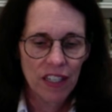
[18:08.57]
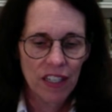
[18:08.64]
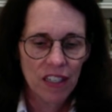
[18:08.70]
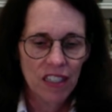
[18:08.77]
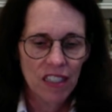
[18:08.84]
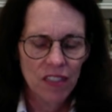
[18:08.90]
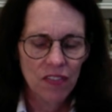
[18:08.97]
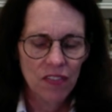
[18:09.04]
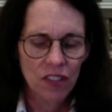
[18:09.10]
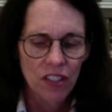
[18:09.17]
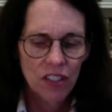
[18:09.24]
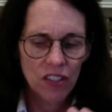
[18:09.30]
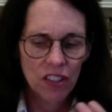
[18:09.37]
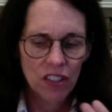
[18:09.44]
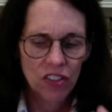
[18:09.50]
because of
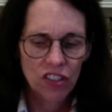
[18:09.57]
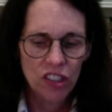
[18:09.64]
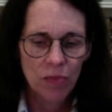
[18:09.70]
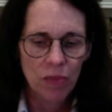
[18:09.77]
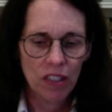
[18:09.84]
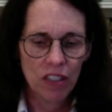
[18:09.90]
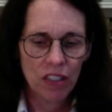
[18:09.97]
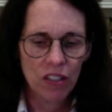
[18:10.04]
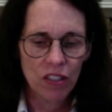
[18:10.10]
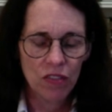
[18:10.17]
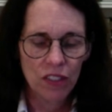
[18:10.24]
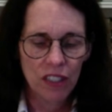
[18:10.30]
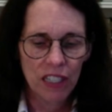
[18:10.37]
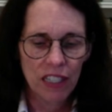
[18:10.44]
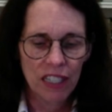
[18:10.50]
the concern about
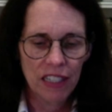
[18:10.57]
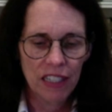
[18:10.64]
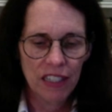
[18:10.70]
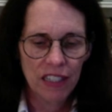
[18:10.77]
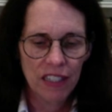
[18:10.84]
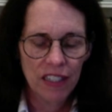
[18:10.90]
COVID. And